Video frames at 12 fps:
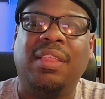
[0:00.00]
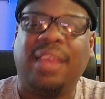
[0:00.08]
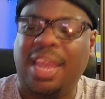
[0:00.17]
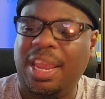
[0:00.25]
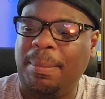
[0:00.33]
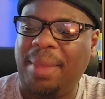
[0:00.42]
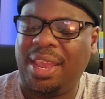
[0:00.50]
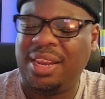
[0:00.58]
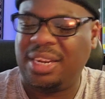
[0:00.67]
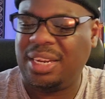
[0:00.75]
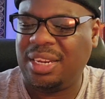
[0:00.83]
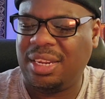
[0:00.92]
The
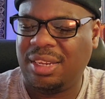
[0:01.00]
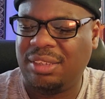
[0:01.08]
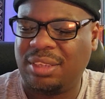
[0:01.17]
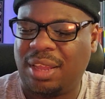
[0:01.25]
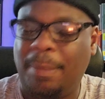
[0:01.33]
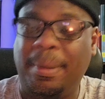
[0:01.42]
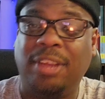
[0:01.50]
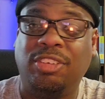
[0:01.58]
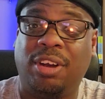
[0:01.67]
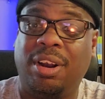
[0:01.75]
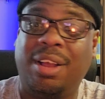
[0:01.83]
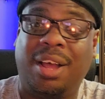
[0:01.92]
hangman is a
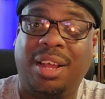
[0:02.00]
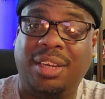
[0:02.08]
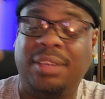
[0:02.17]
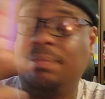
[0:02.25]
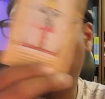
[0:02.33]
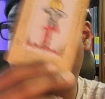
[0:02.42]
major arcana.